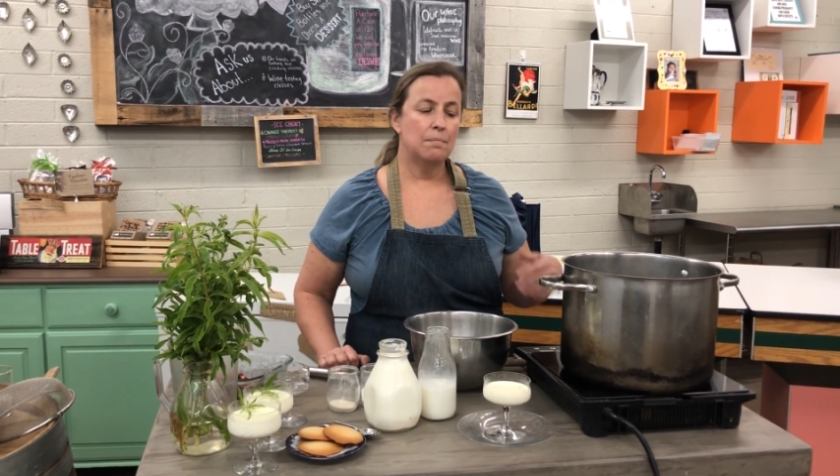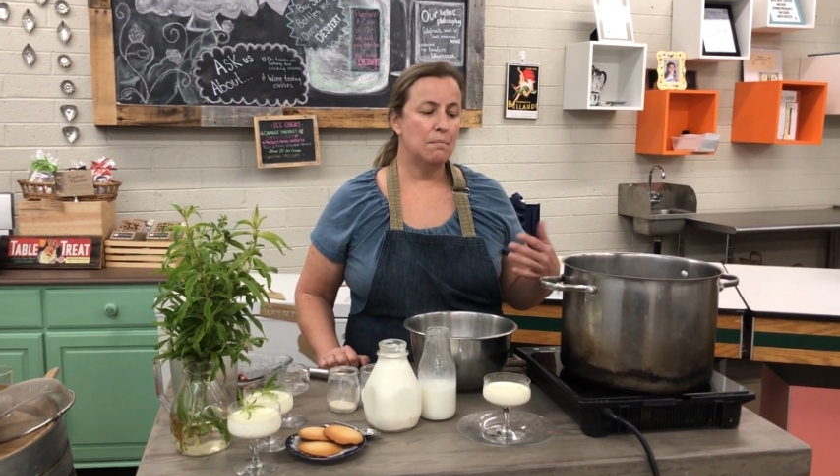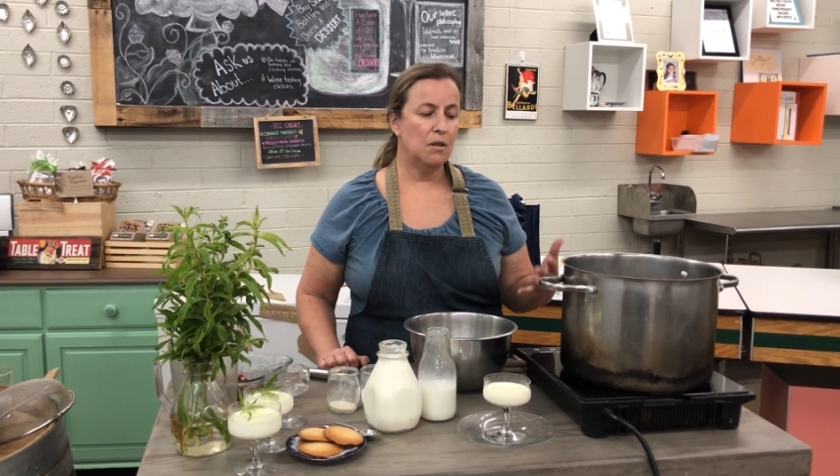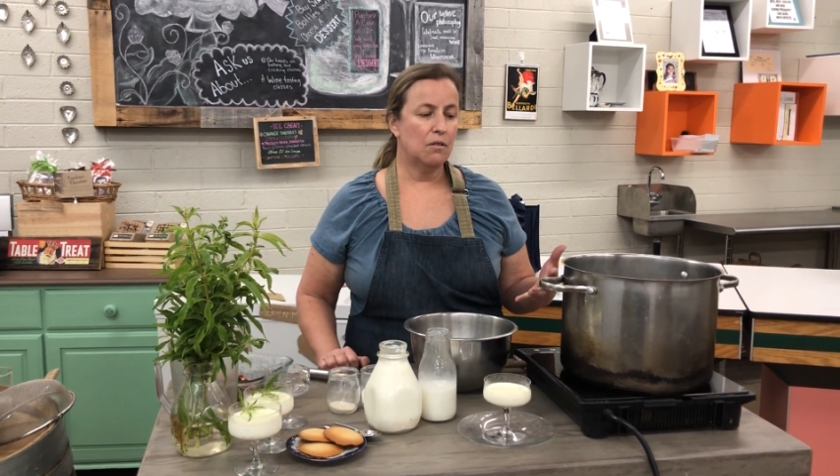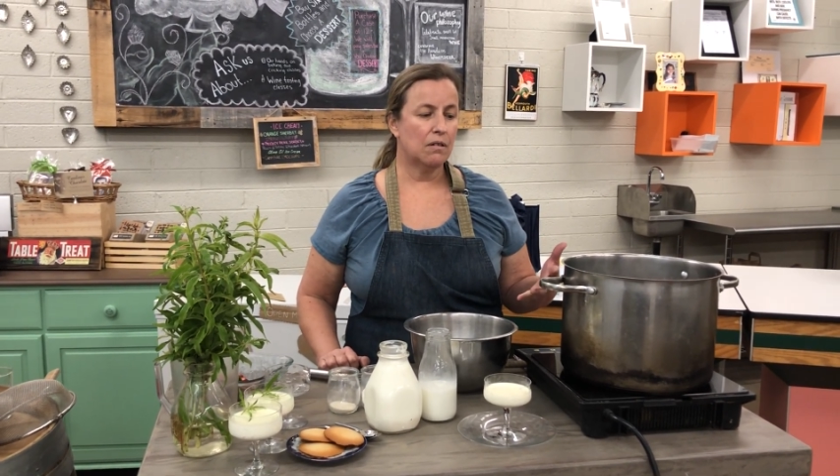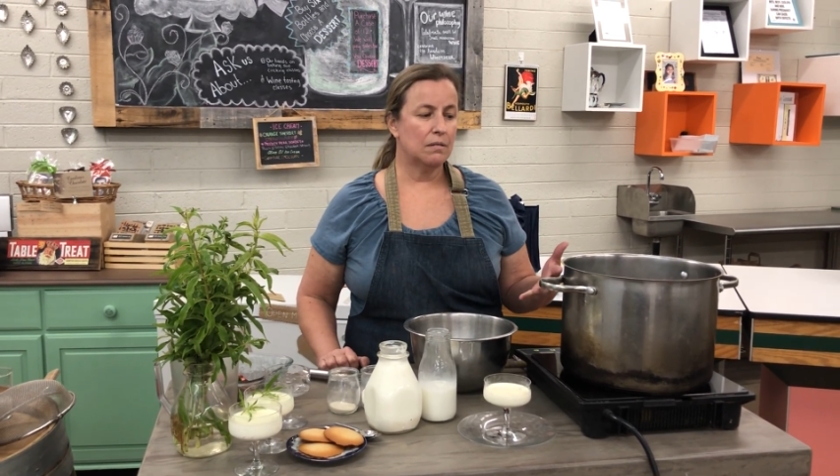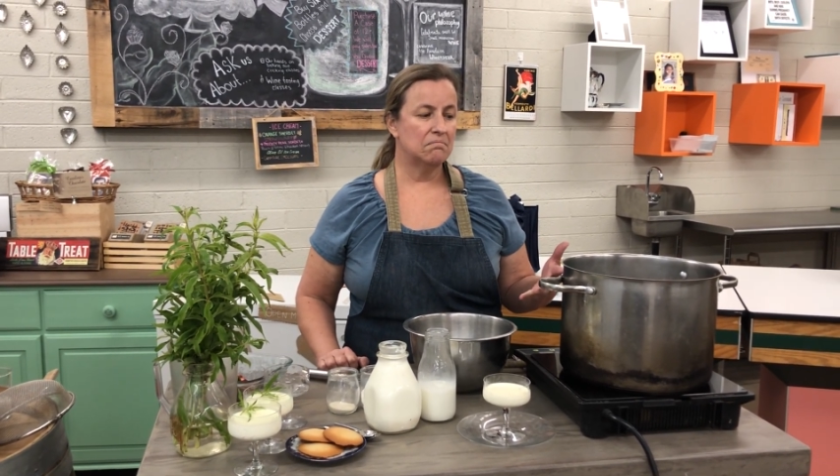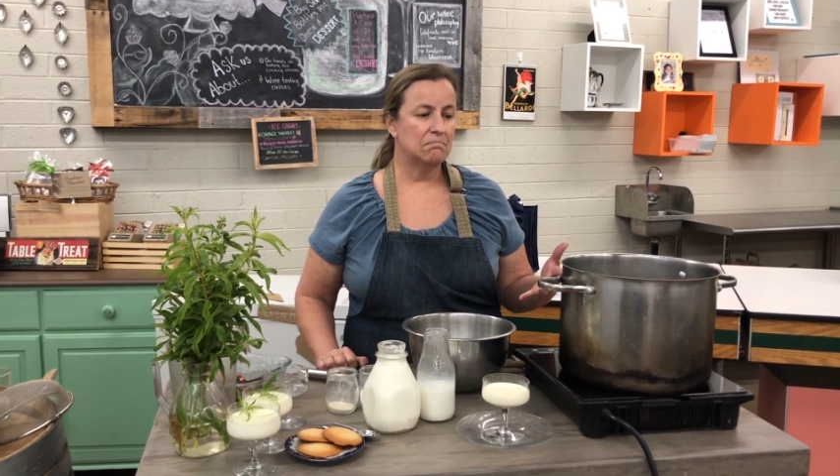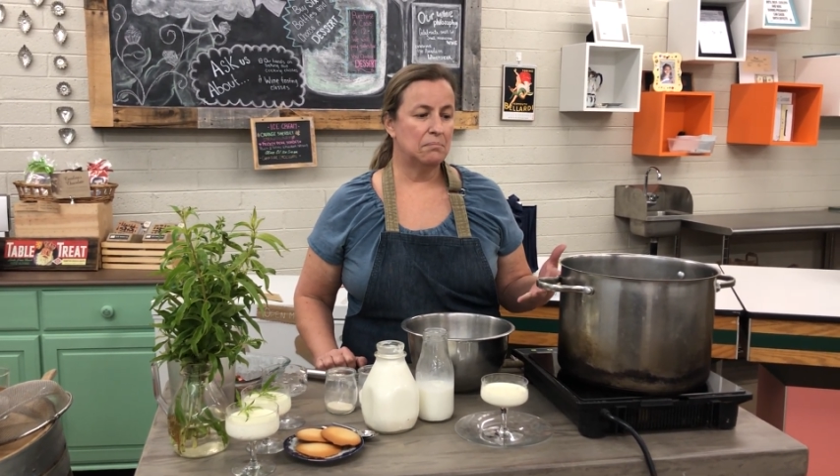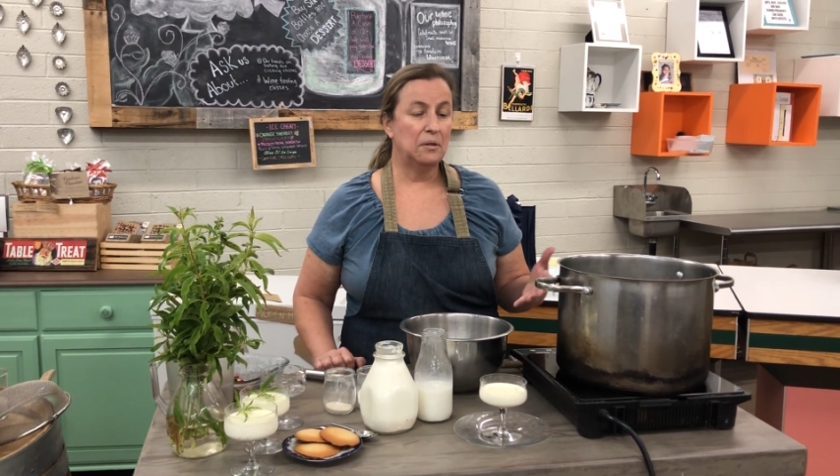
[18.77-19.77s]
milk
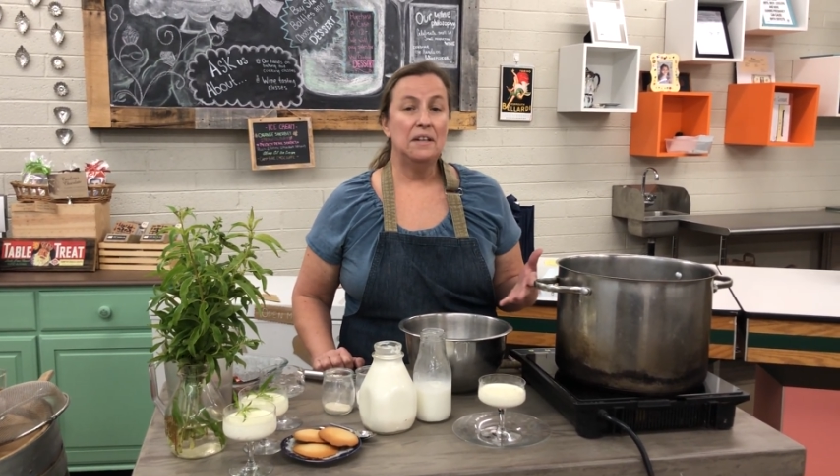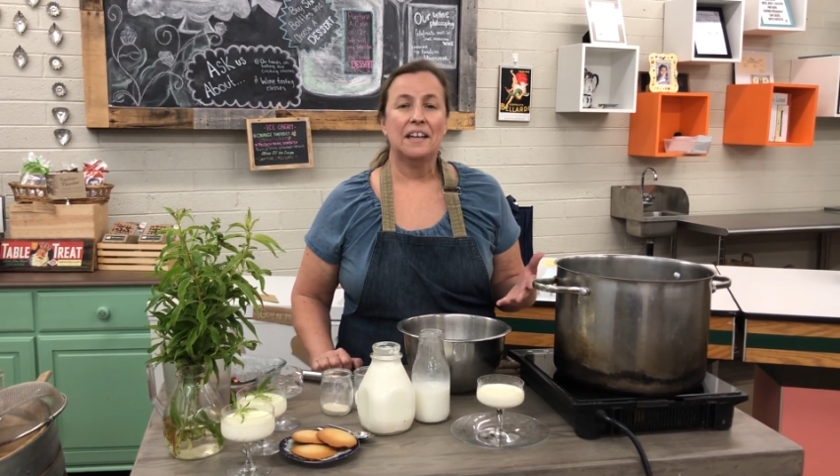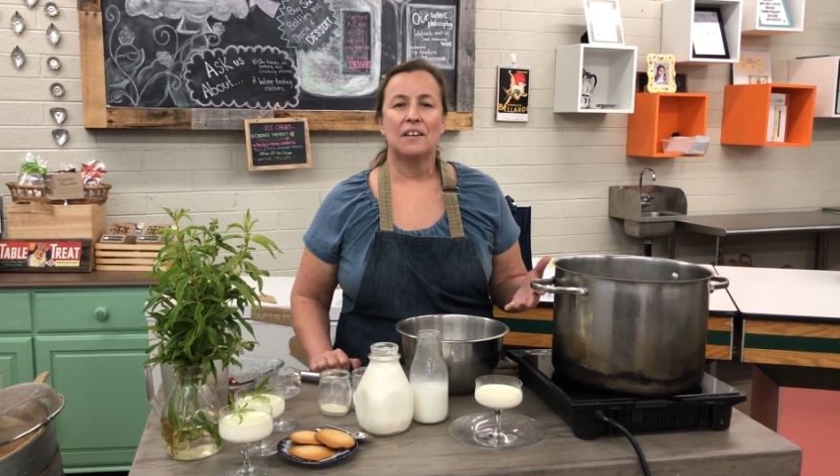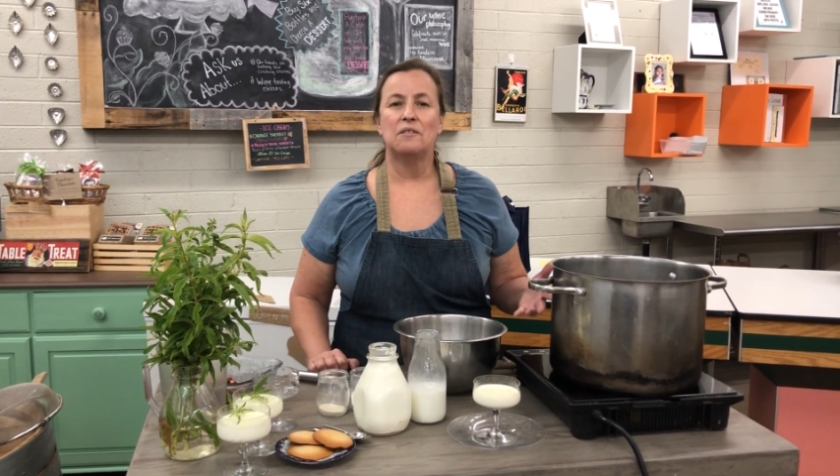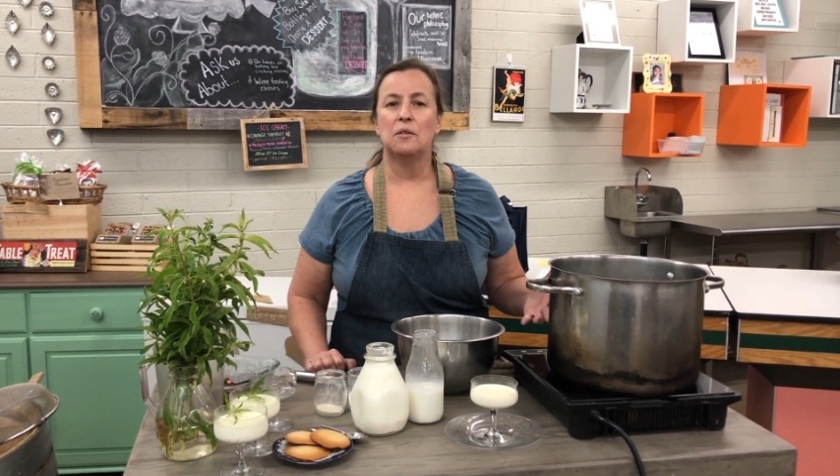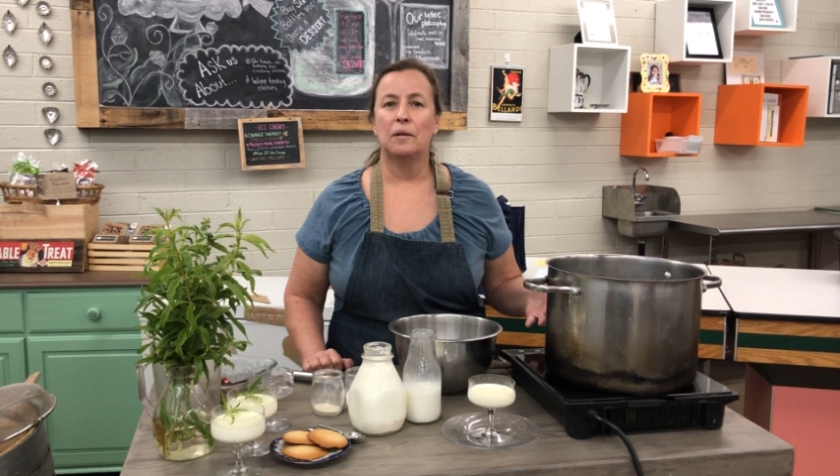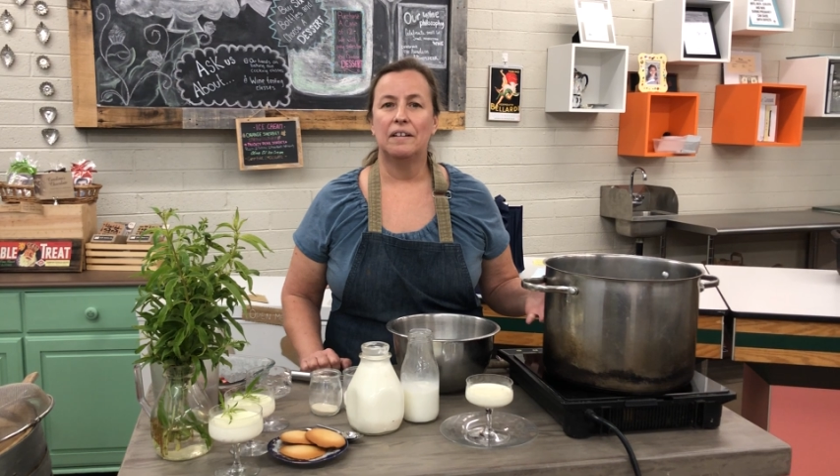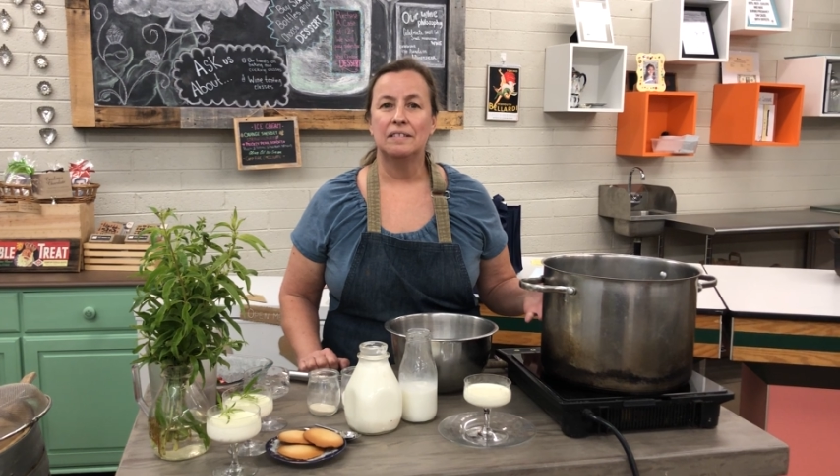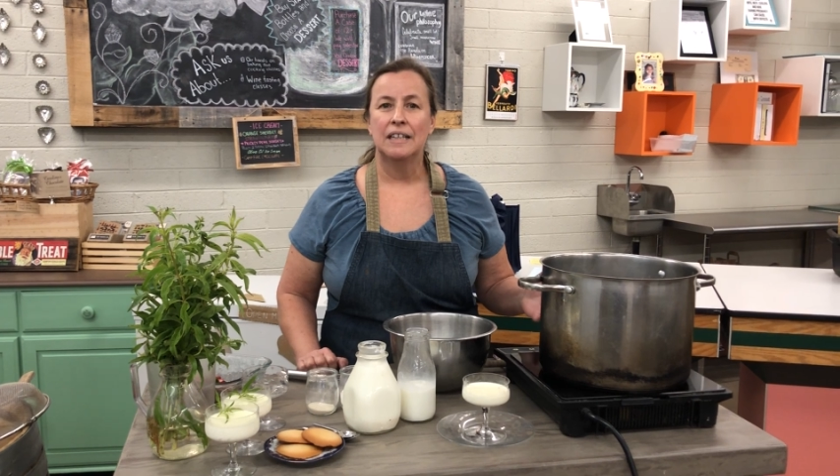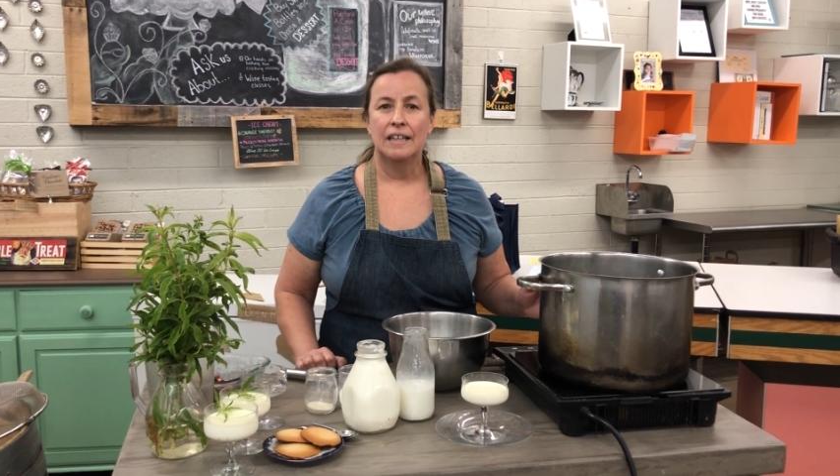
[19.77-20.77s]
pudding, if you will.